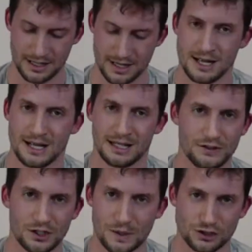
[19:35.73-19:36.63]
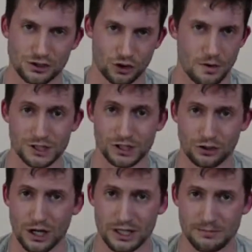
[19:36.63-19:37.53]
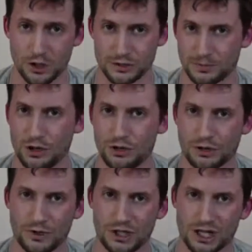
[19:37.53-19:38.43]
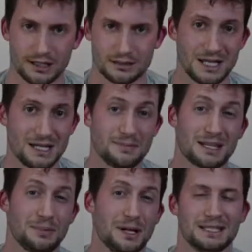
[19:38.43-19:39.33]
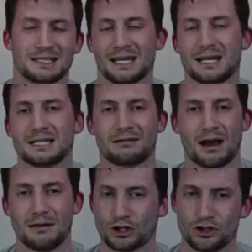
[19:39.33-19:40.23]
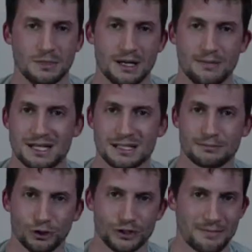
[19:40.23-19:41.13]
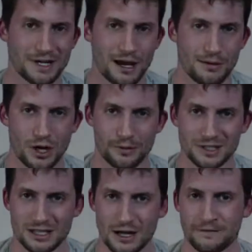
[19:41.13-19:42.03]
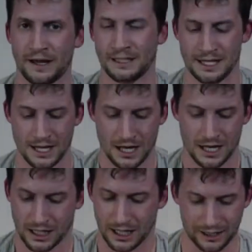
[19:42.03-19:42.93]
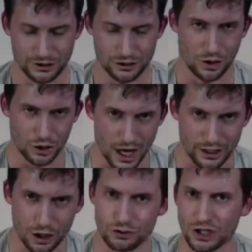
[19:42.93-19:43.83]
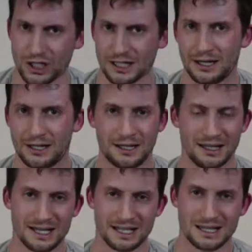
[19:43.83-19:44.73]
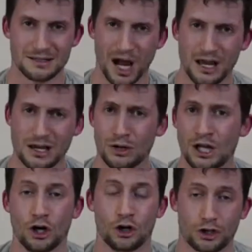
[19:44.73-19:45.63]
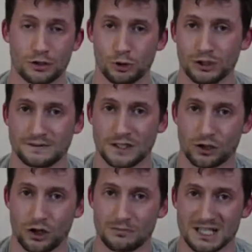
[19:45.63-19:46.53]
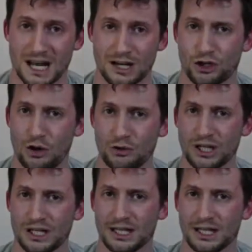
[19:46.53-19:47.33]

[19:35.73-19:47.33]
Leave any questions or comments you got in the box below. You can reach out to me. Best place is at Instagram. Just shoot me a message. I'm more than happy to help you out with stuff. Do online coaching, link in the bio, or go to morethanlifting.com/coaching.